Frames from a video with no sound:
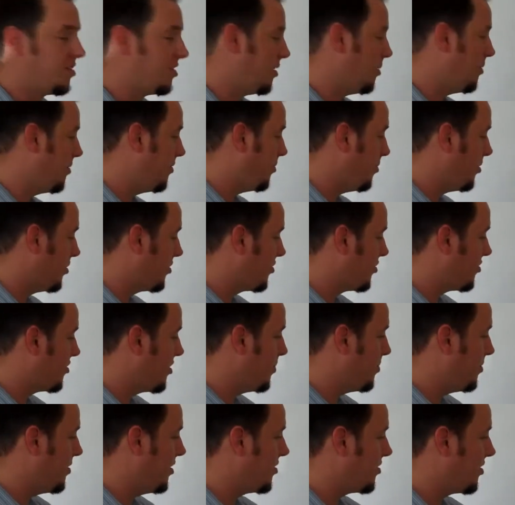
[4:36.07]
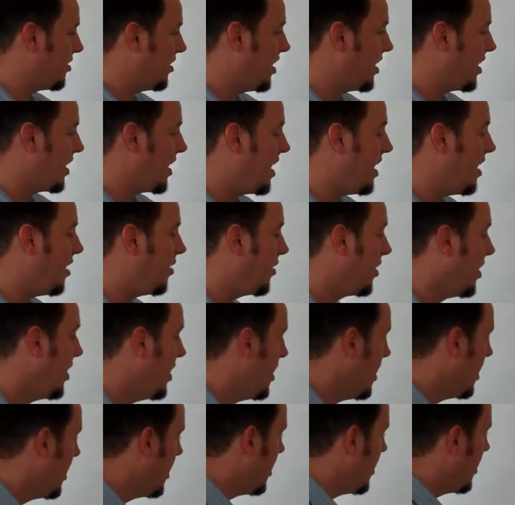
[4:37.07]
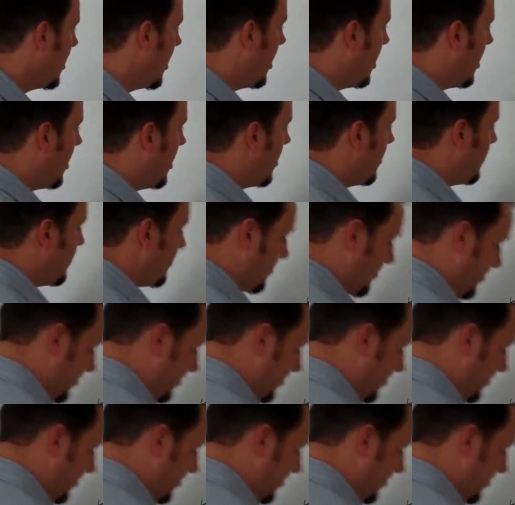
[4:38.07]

Some of them will strip this link out. Let